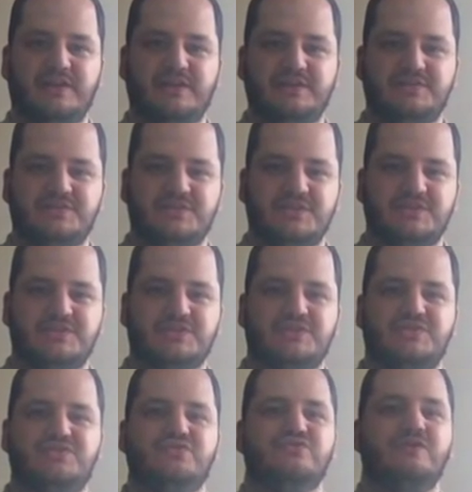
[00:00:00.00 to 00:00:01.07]
and it's
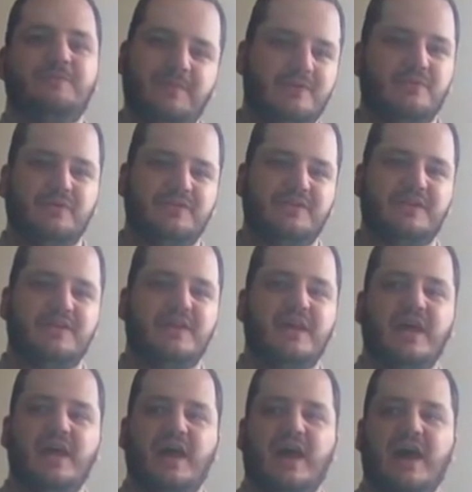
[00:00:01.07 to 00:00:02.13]
just dripping with it.
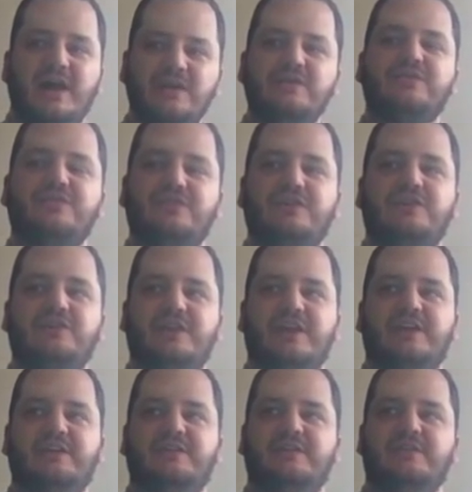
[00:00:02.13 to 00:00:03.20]
I don't feel
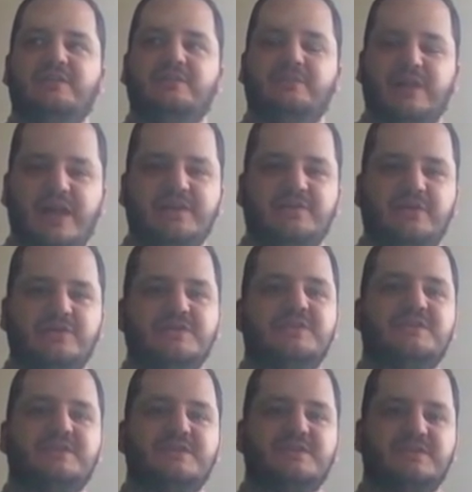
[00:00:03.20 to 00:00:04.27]
like Black
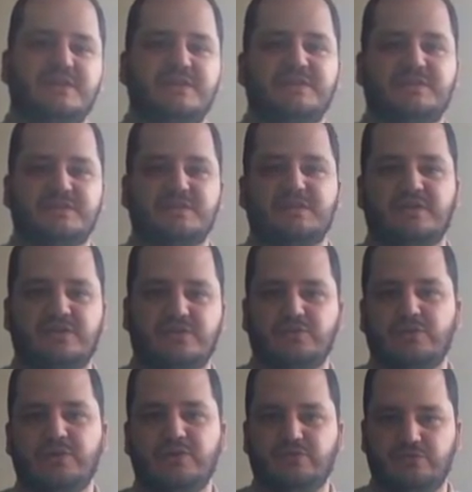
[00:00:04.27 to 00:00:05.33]
Narcissus is a
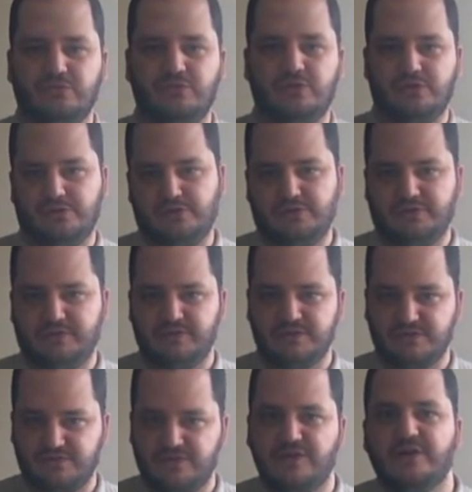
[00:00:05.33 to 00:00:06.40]
through and through
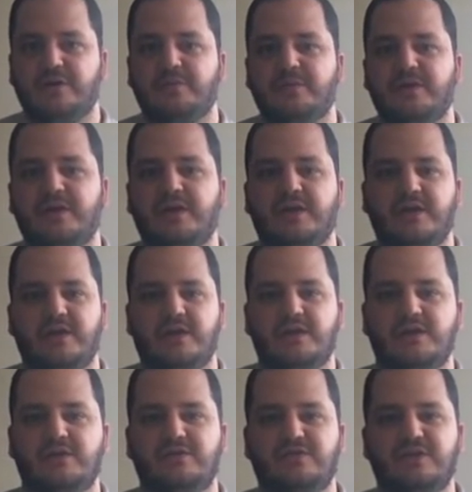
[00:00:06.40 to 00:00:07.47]
colonialist film,
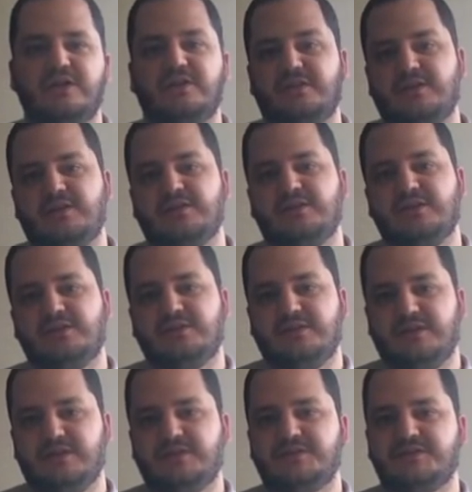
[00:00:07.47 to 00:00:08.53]
and if anything,
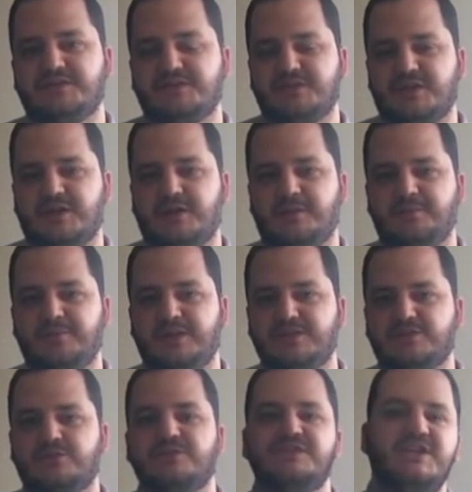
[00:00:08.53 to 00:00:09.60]
it's
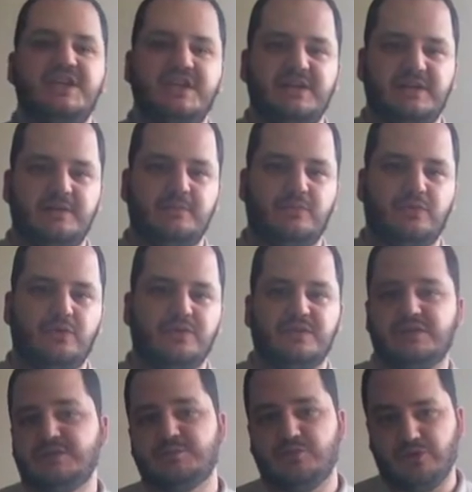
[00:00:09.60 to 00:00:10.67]
critiquing it more
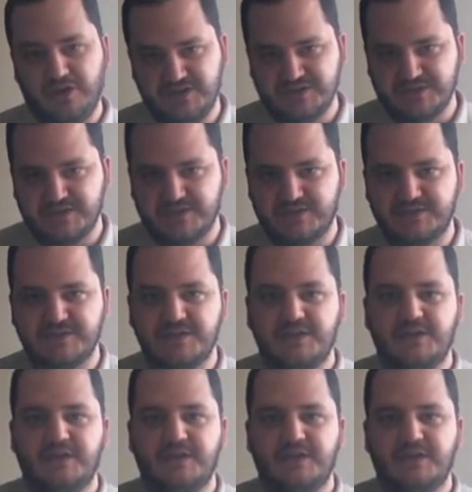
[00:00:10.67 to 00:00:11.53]
than it's praising it.